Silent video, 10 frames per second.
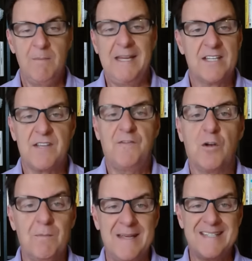Because if
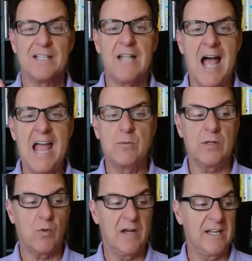you're misaligned
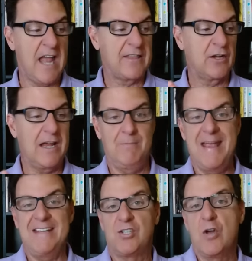with one another, it
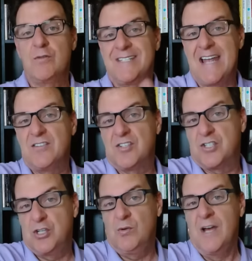makes no sense
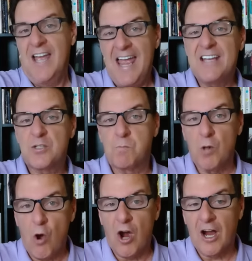to
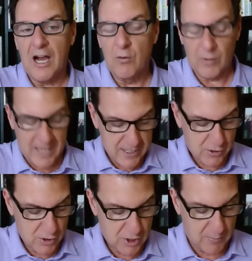explore a
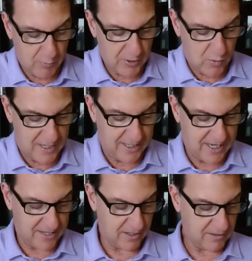relationship with one
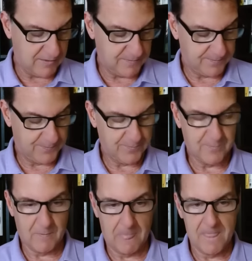another.
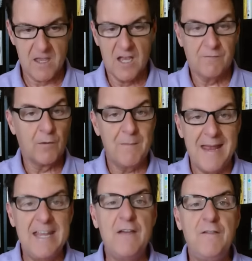For
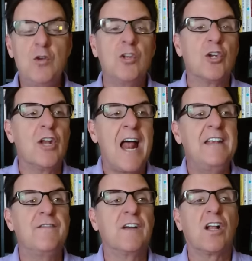many of you, you're not
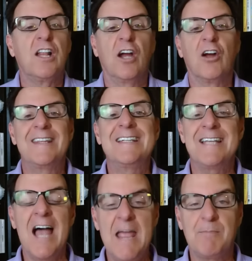even clear on the
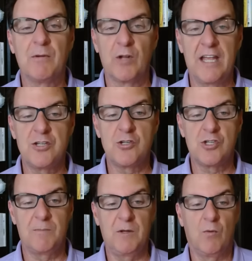type of
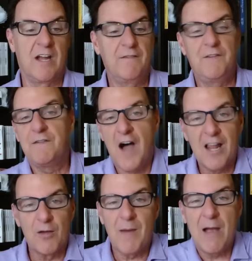relationship you want. If you
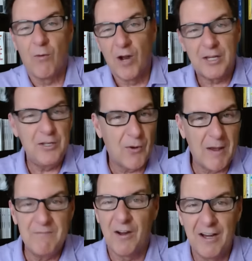follow my work, you know
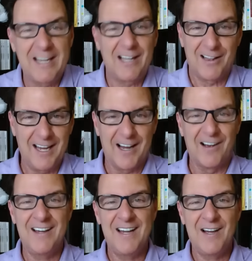I'm very clear.